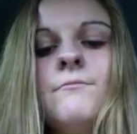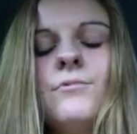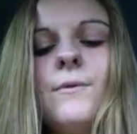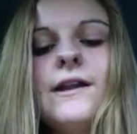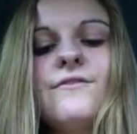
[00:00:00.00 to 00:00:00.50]

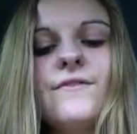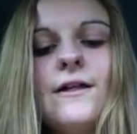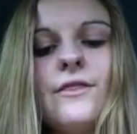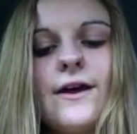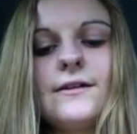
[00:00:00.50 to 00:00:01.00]
But when I
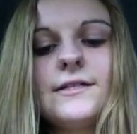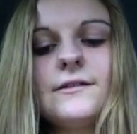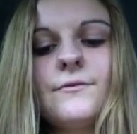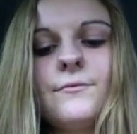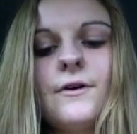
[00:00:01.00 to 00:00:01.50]
felt that,
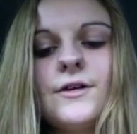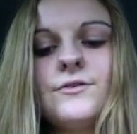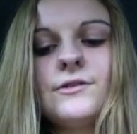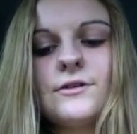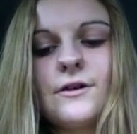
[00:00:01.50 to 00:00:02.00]
I
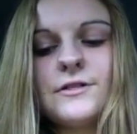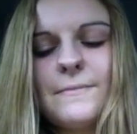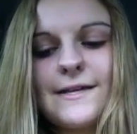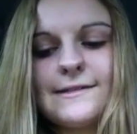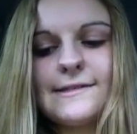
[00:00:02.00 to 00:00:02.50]
used to go to
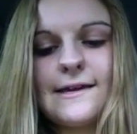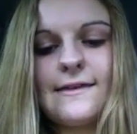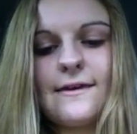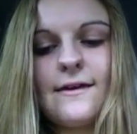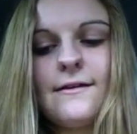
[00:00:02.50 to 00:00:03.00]
bed and stay
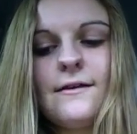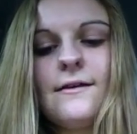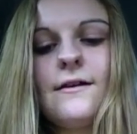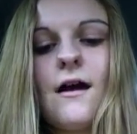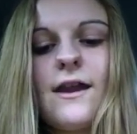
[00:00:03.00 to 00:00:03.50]
there,
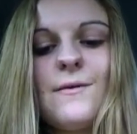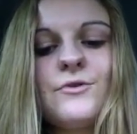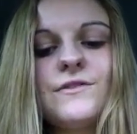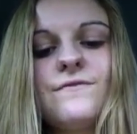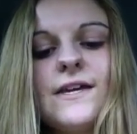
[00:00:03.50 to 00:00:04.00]

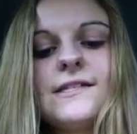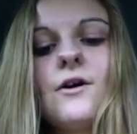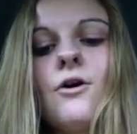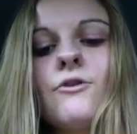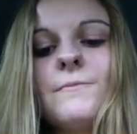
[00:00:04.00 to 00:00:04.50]
unable to face the
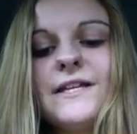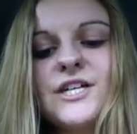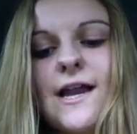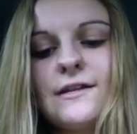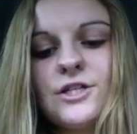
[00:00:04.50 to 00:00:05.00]
horribly
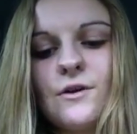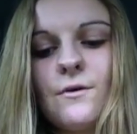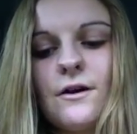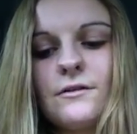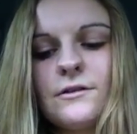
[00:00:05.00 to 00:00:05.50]
changed
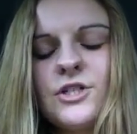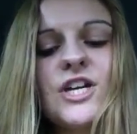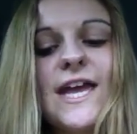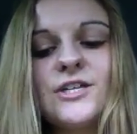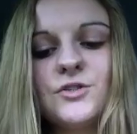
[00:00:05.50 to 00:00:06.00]

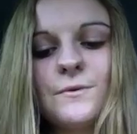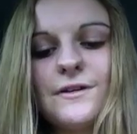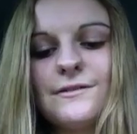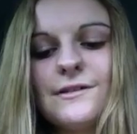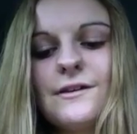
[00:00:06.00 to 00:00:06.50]

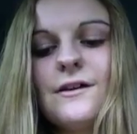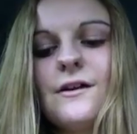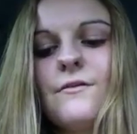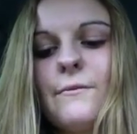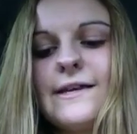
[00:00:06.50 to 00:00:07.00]
world,
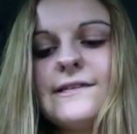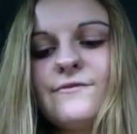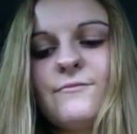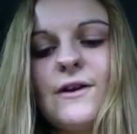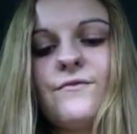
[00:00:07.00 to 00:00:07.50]
waiting
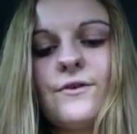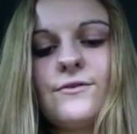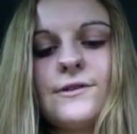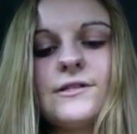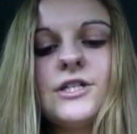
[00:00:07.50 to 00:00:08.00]
for my
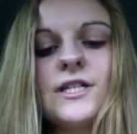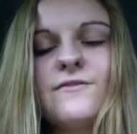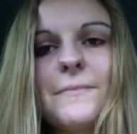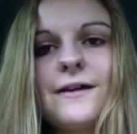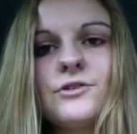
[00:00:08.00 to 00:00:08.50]
focus to
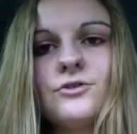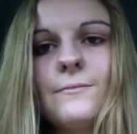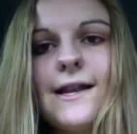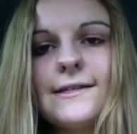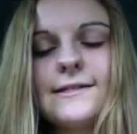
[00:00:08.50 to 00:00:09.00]
shift back to
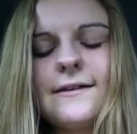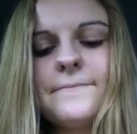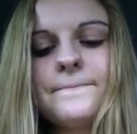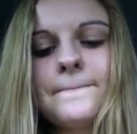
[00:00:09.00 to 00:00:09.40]
normality.